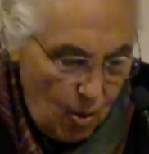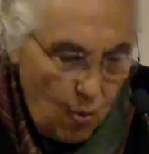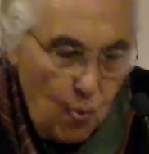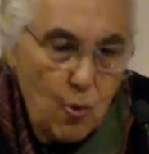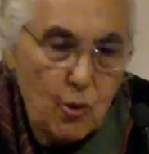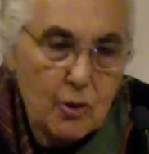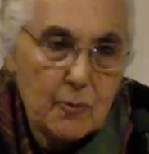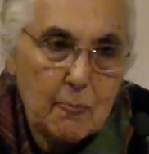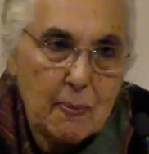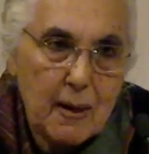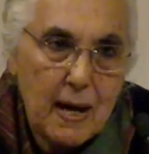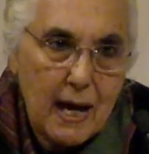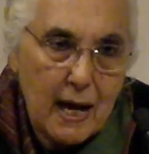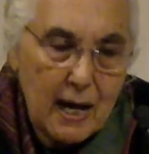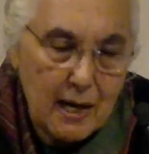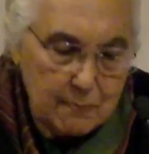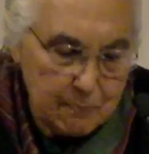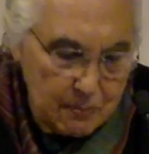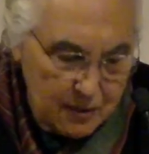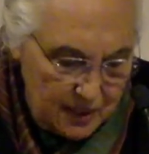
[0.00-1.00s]
would
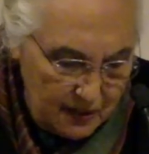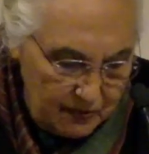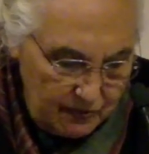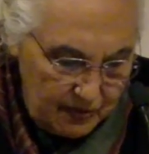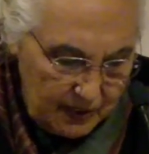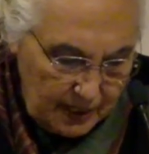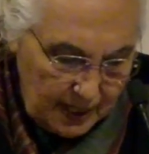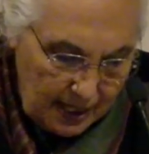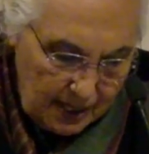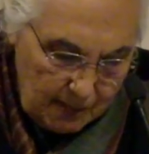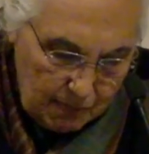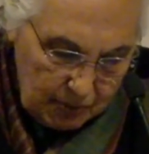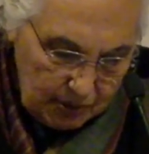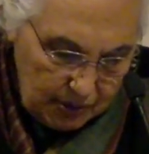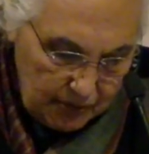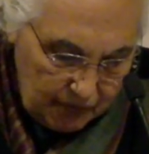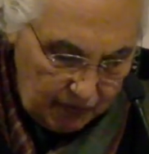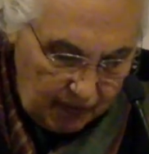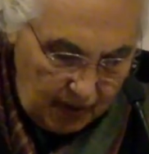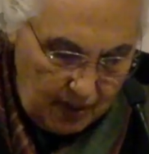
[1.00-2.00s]
perhaps have
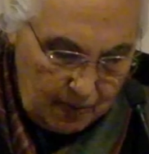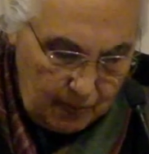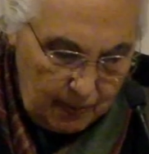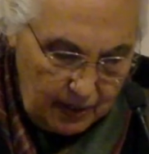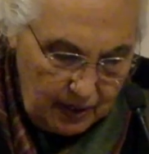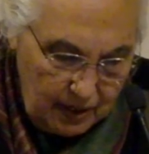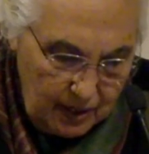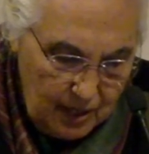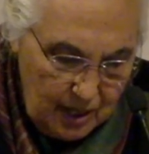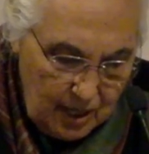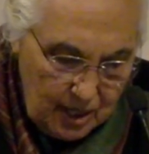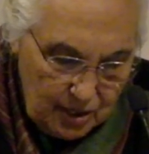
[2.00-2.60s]
enabled Weber